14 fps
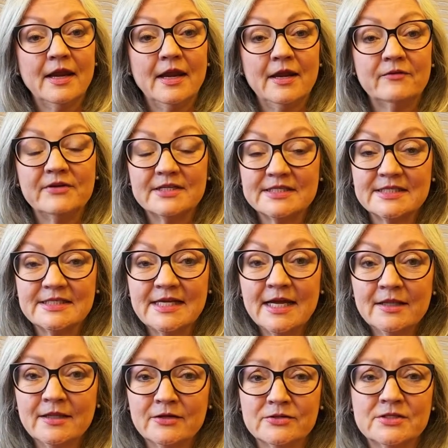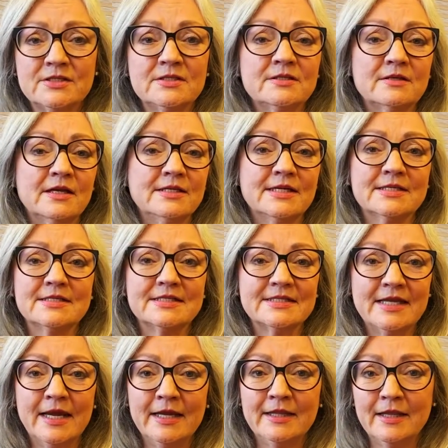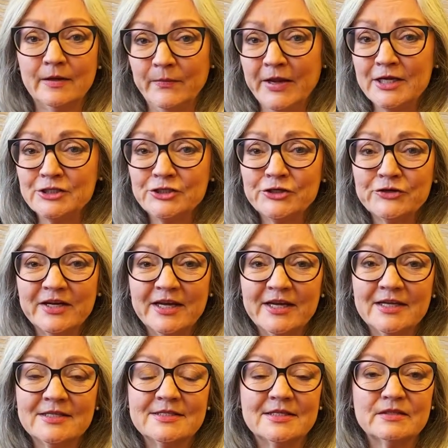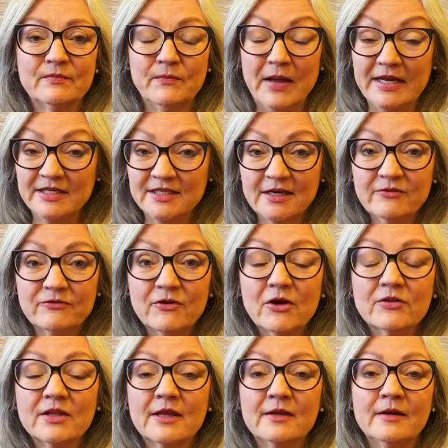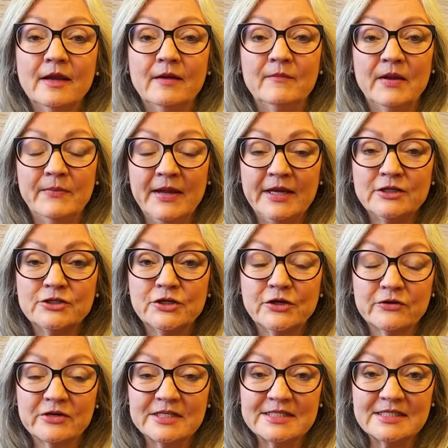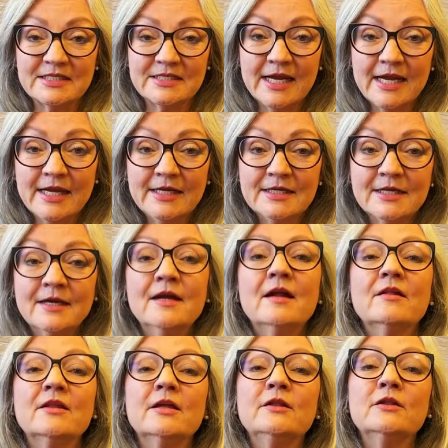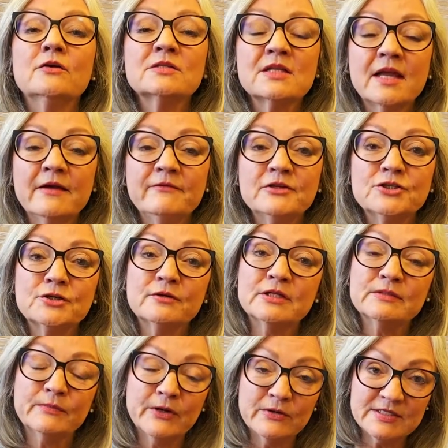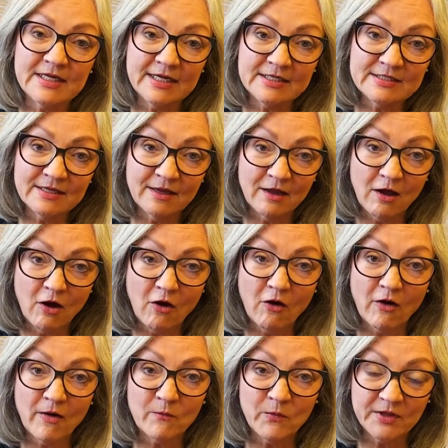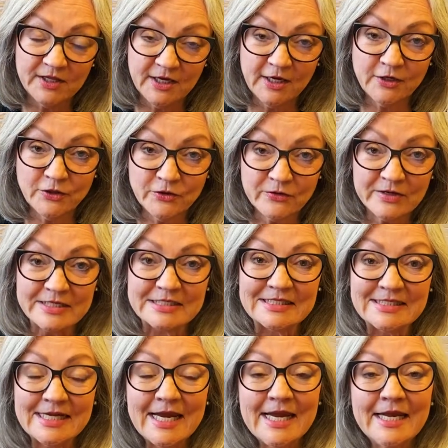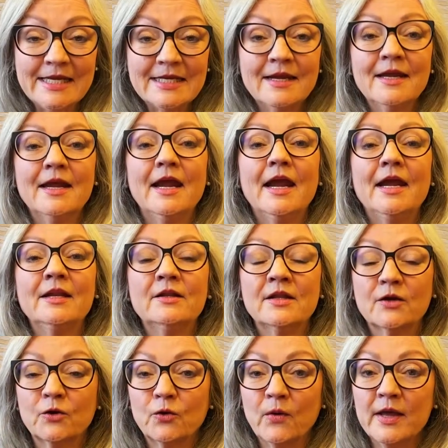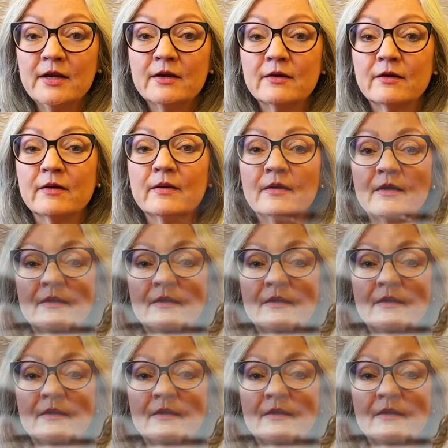If instead there's it doesn't say that it pays to your kids, it's by default then it may pay to your estate, then those life insurance proceeds are within your estate and the creditor,